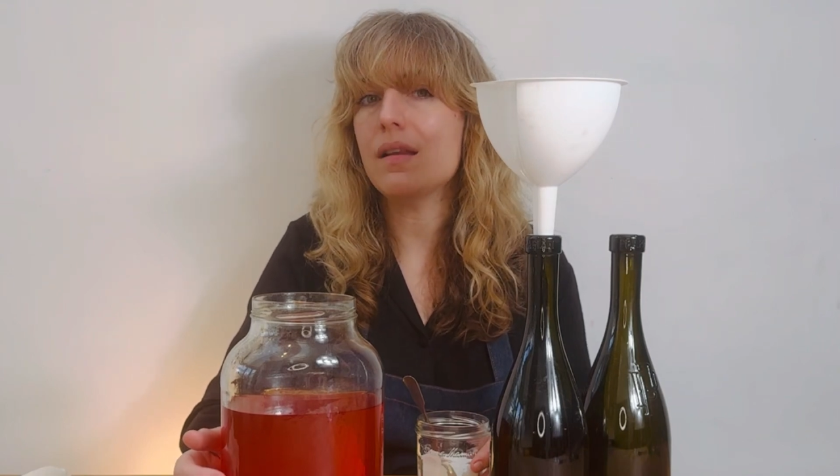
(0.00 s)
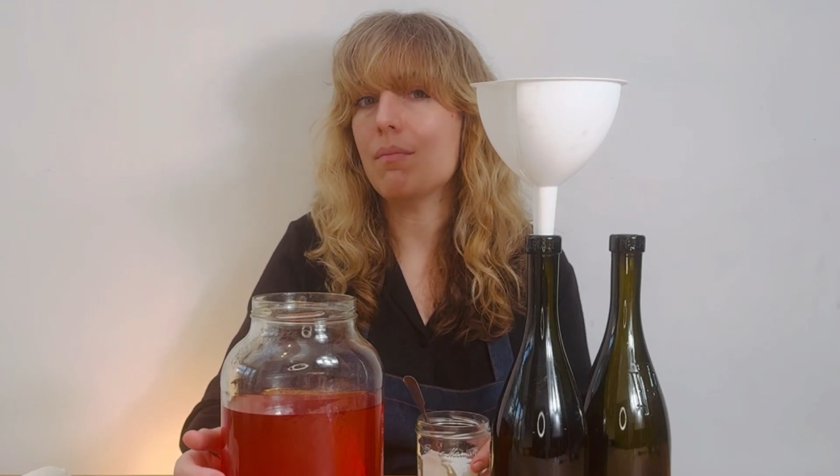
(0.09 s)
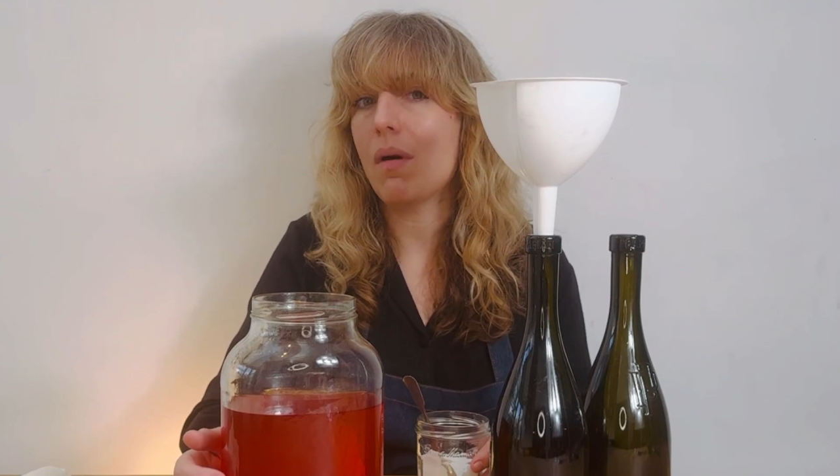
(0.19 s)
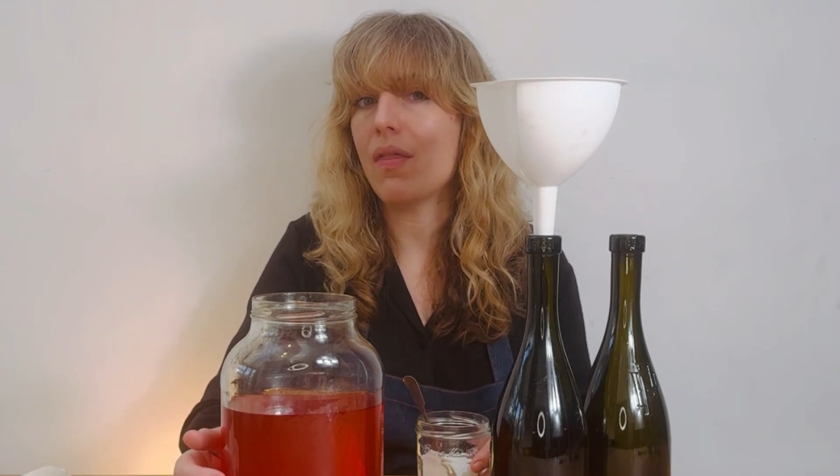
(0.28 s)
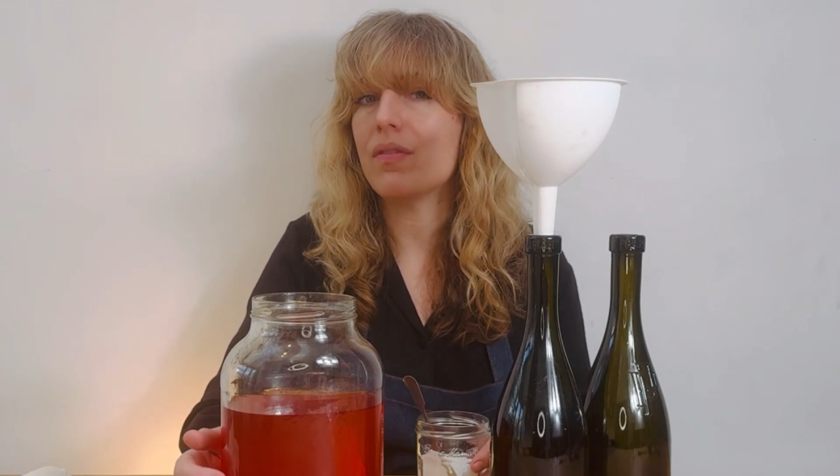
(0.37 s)

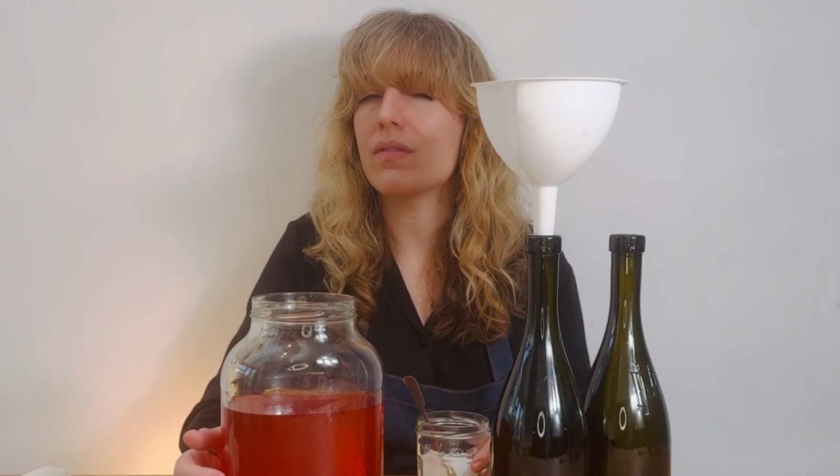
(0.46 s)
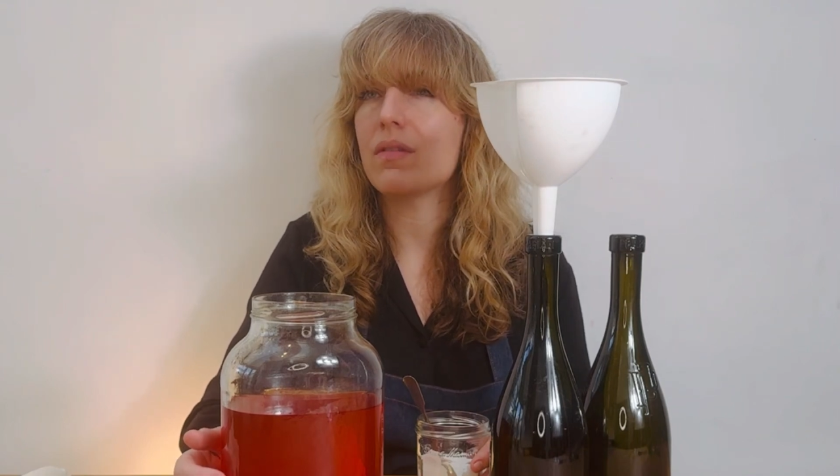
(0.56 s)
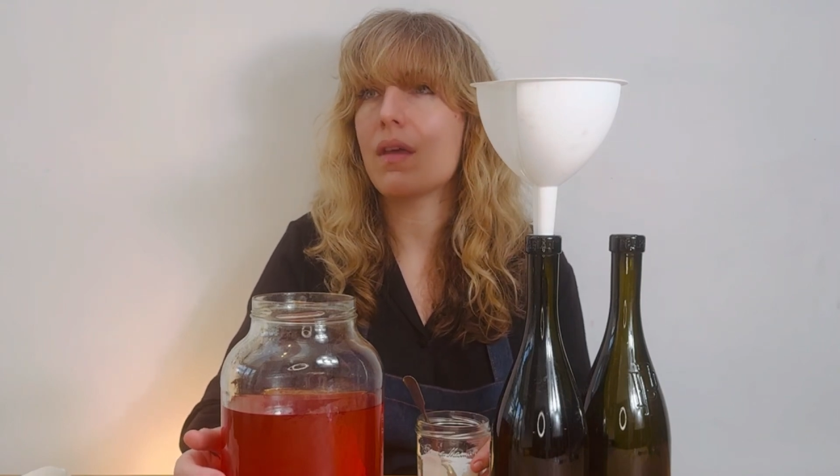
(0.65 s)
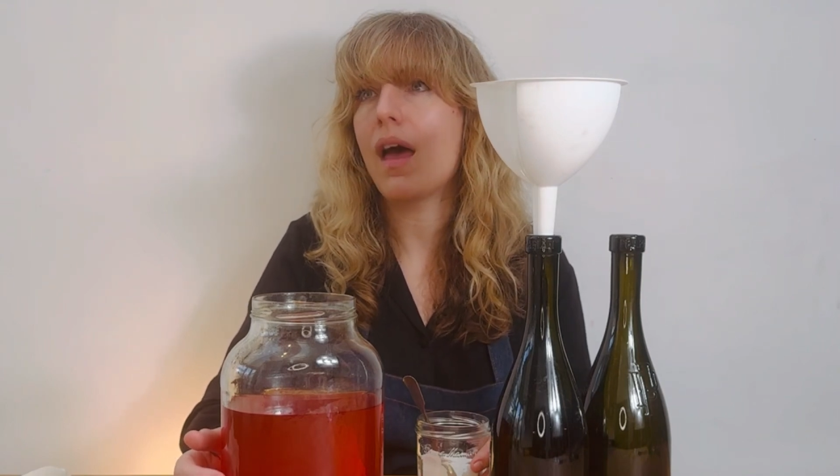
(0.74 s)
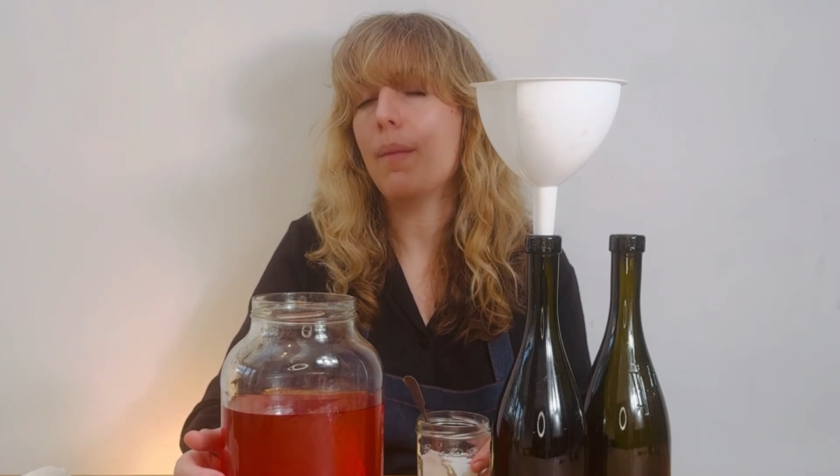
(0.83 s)
months
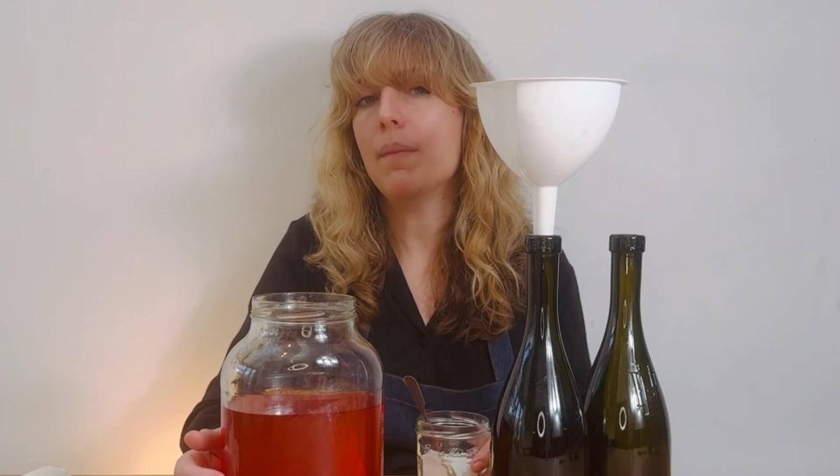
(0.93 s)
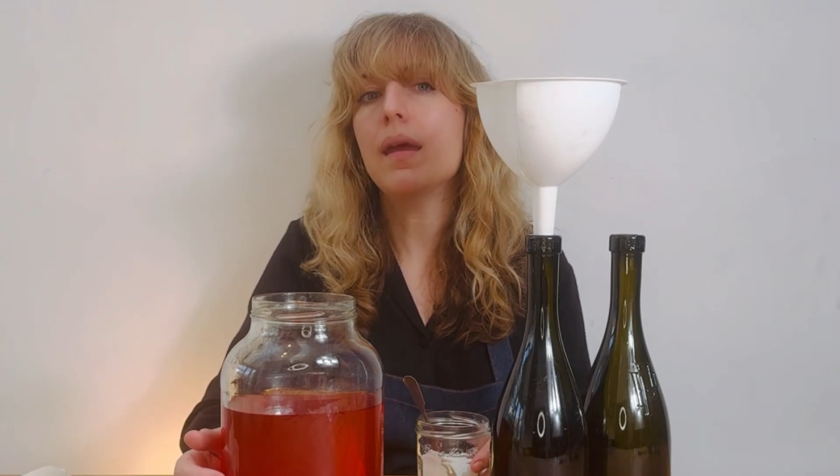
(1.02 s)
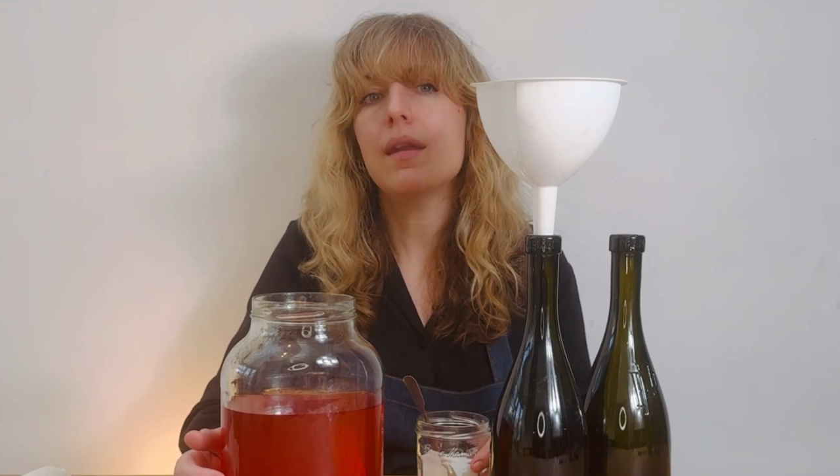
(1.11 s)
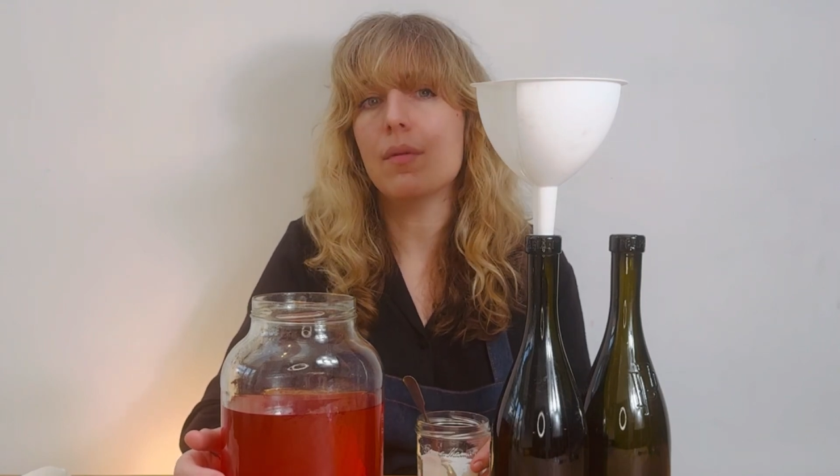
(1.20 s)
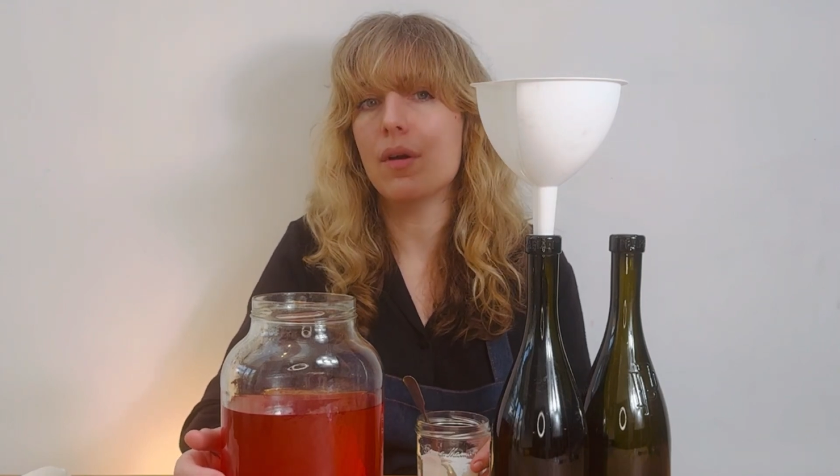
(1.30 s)
at
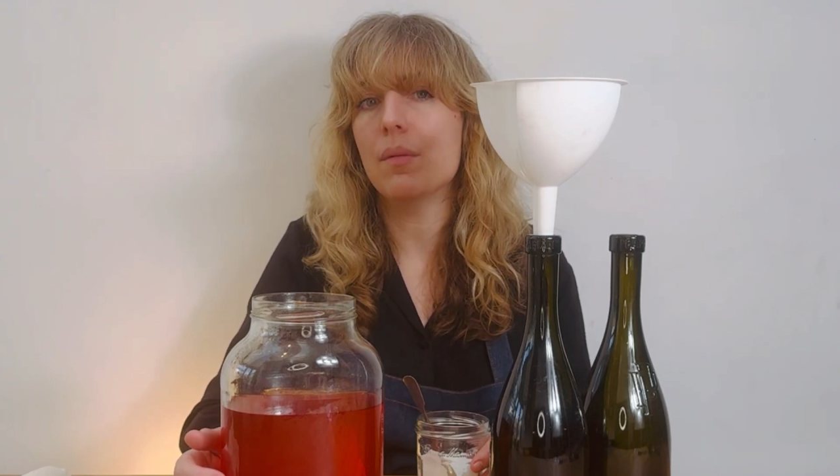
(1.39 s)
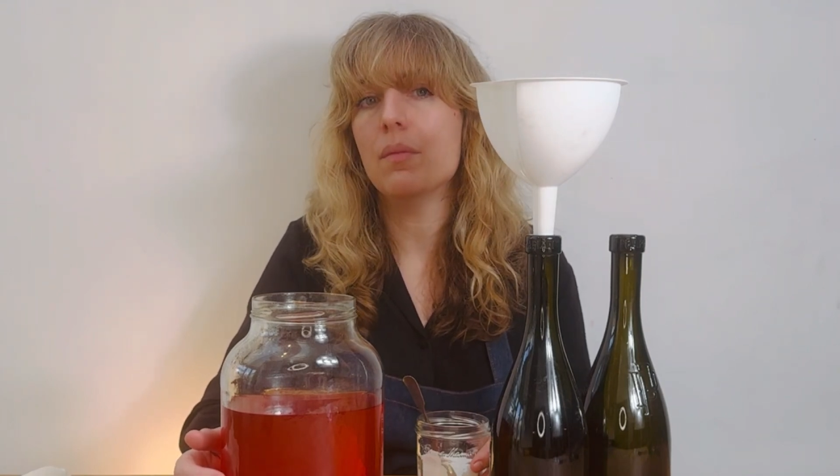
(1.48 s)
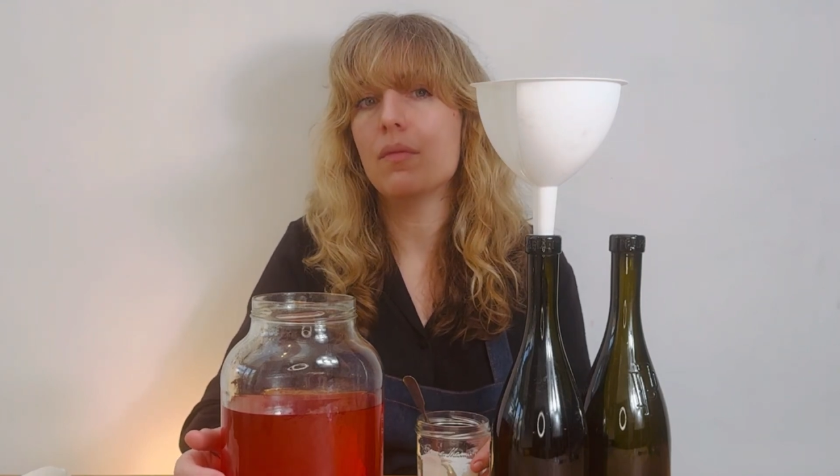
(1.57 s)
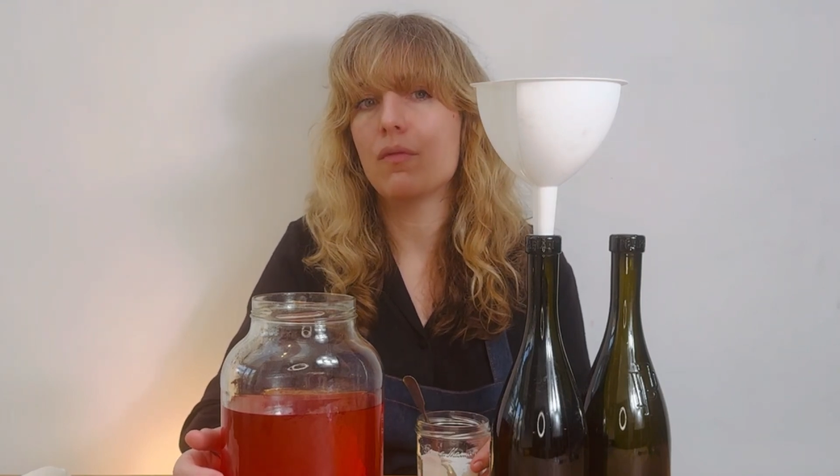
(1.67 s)
minimum